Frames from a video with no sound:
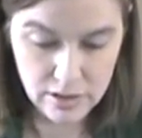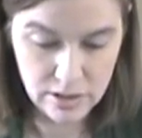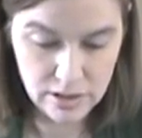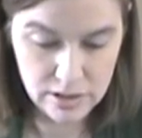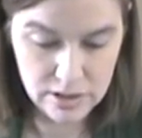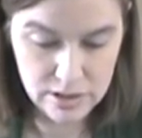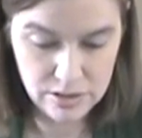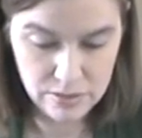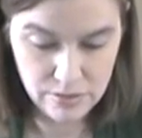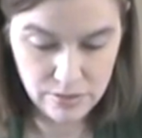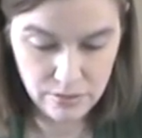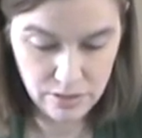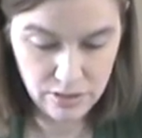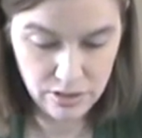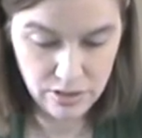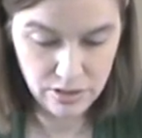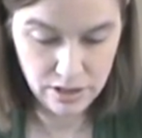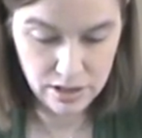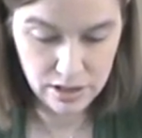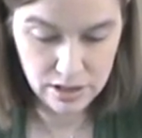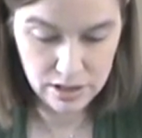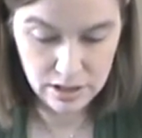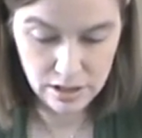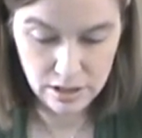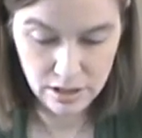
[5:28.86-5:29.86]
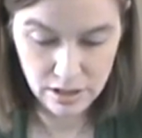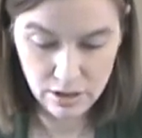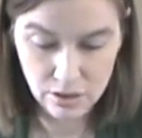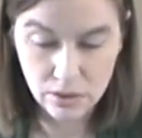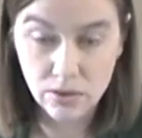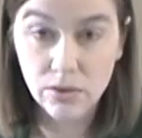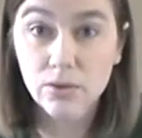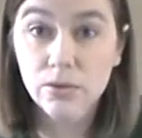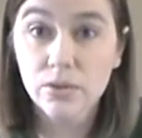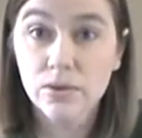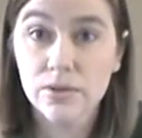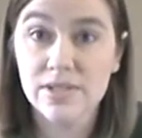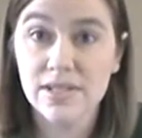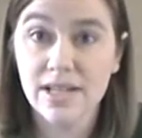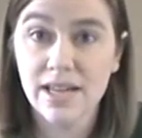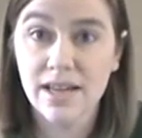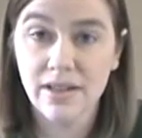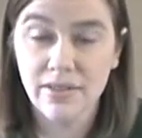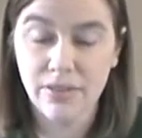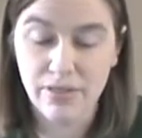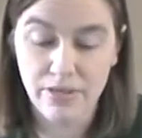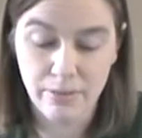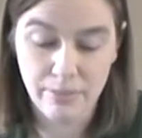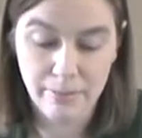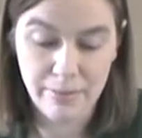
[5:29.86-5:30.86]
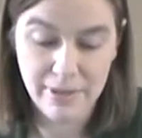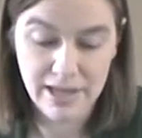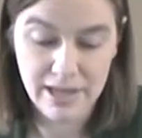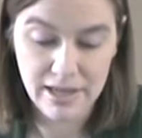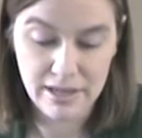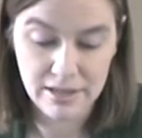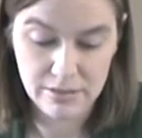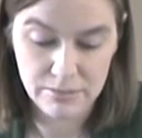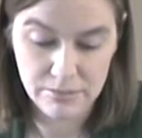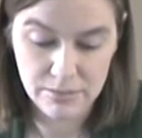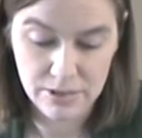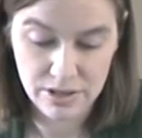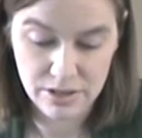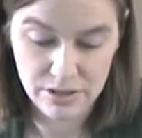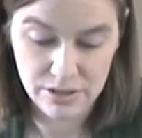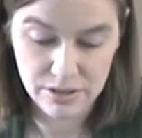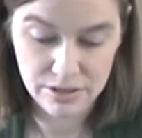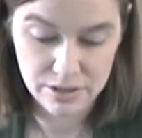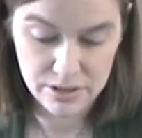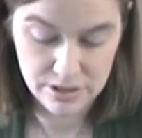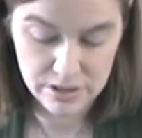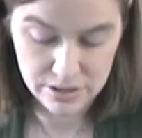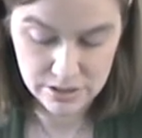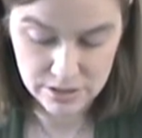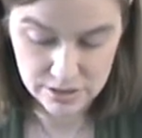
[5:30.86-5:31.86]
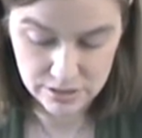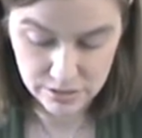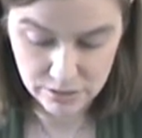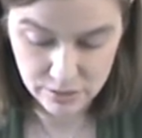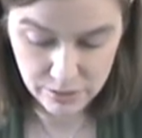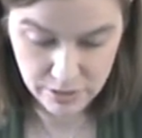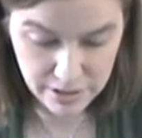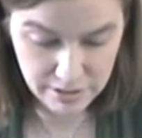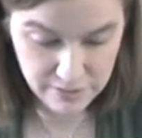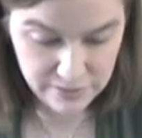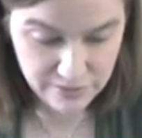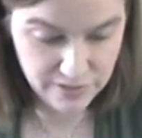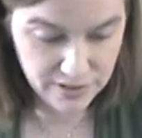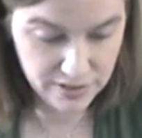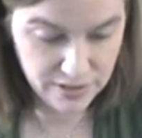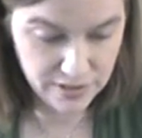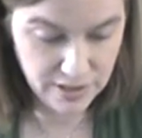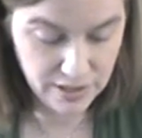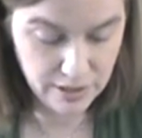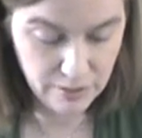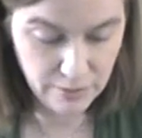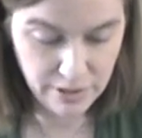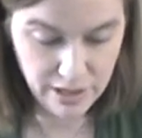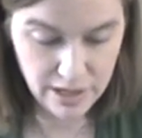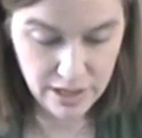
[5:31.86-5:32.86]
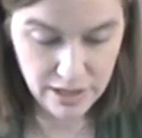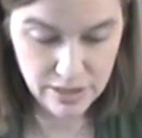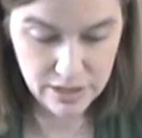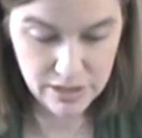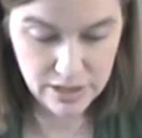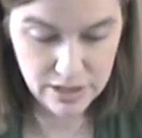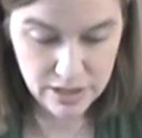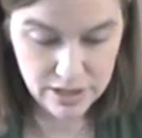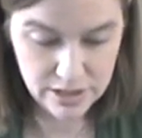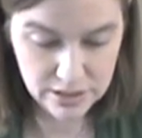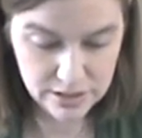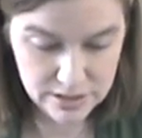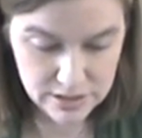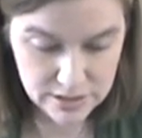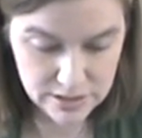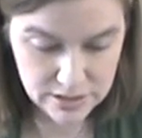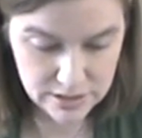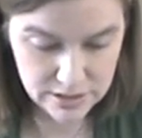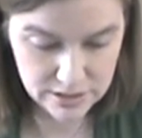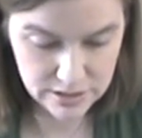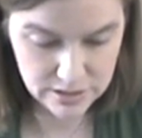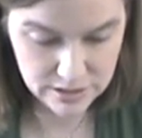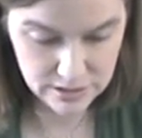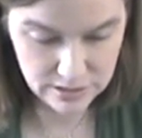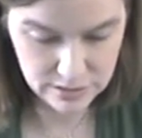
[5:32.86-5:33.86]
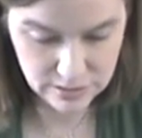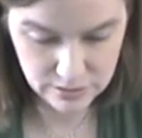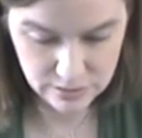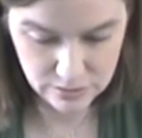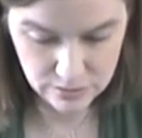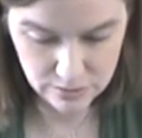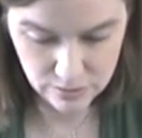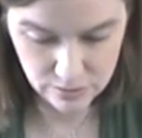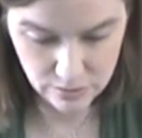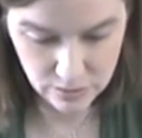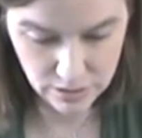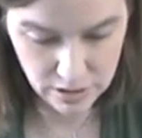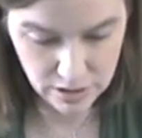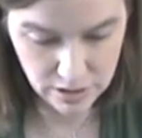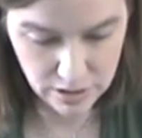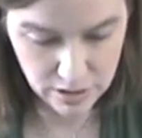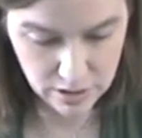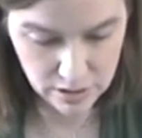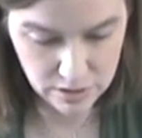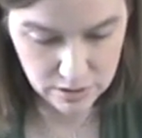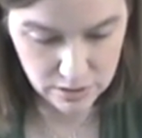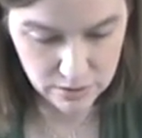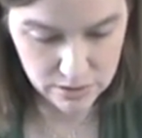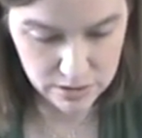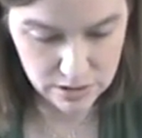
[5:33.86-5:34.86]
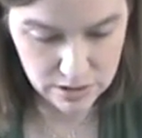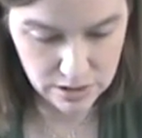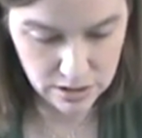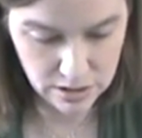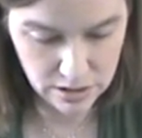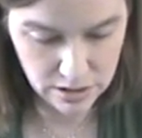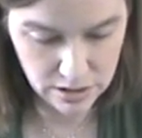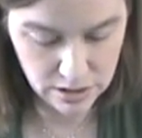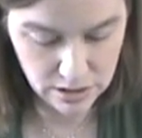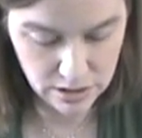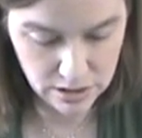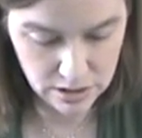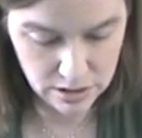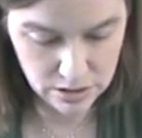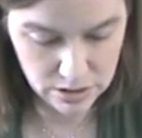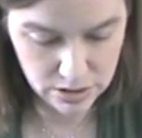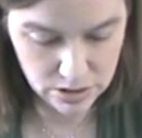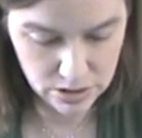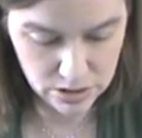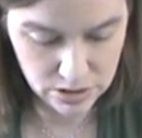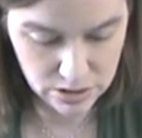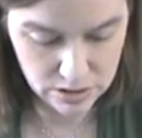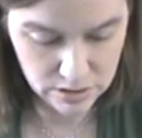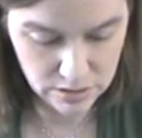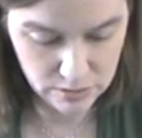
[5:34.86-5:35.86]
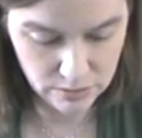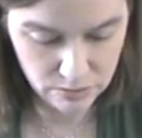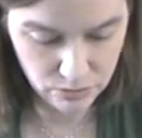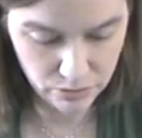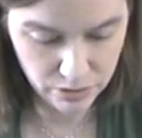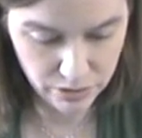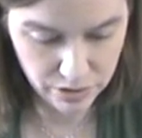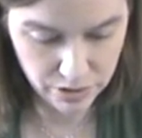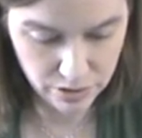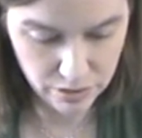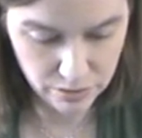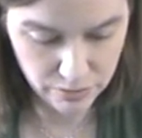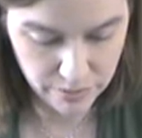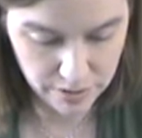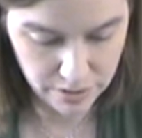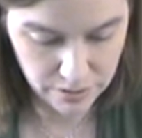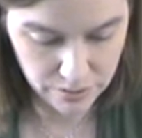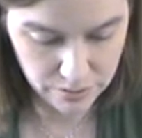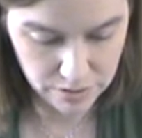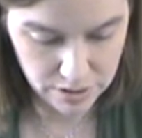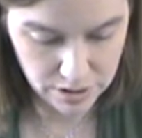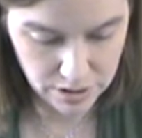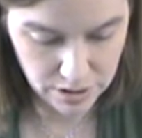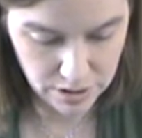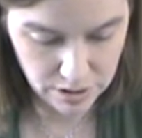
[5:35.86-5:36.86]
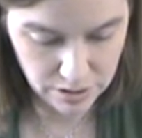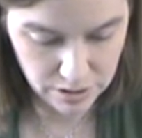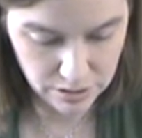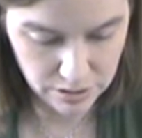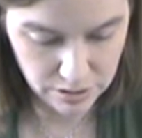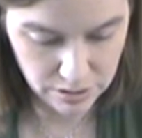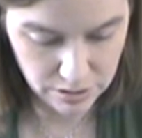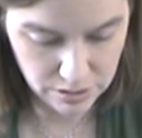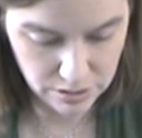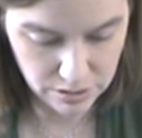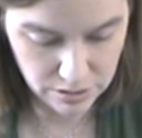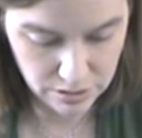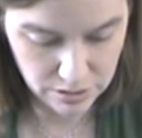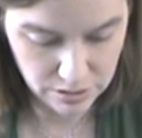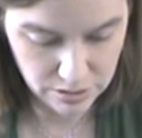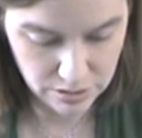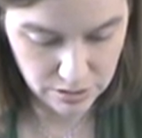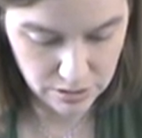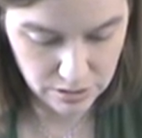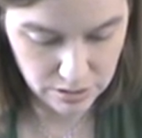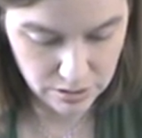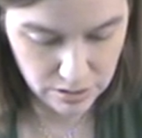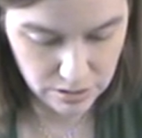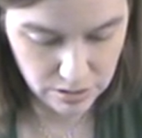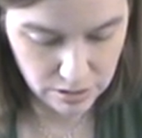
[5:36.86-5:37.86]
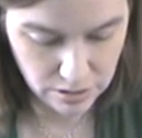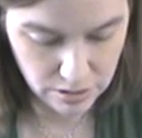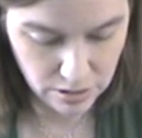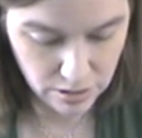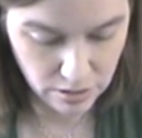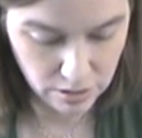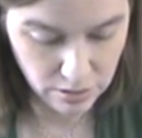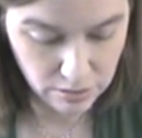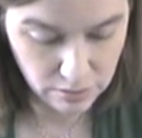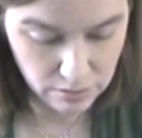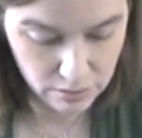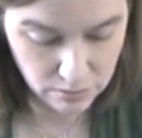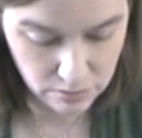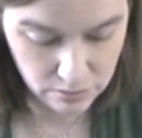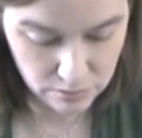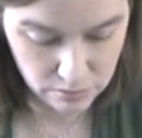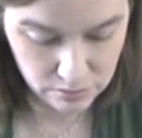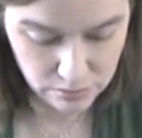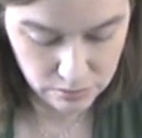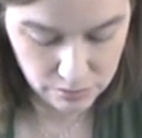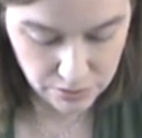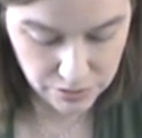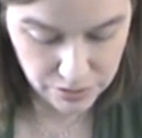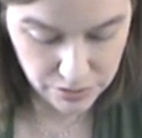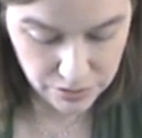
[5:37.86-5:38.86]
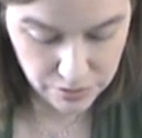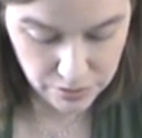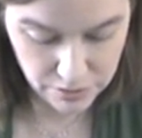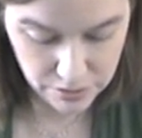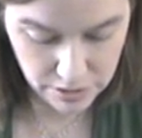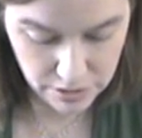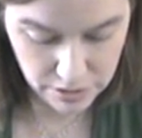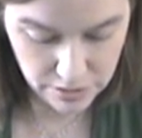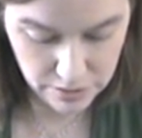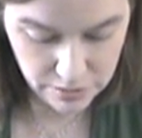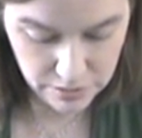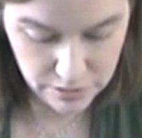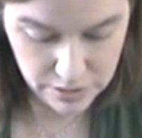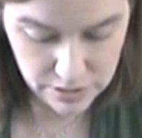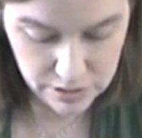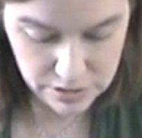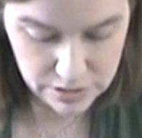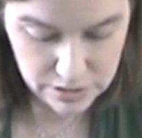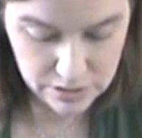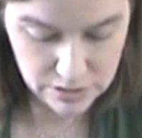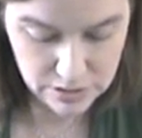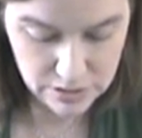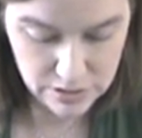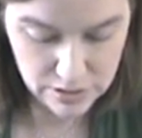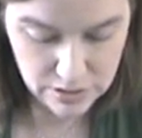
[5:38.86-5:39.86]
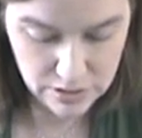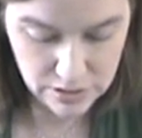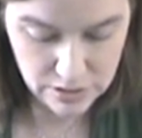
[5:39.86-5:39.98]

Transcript: don't think it goes at the bottom here. It doesn't quite fit that way. I think it's one that goes on the edge somewhere around here. Oh, you know what I noticed?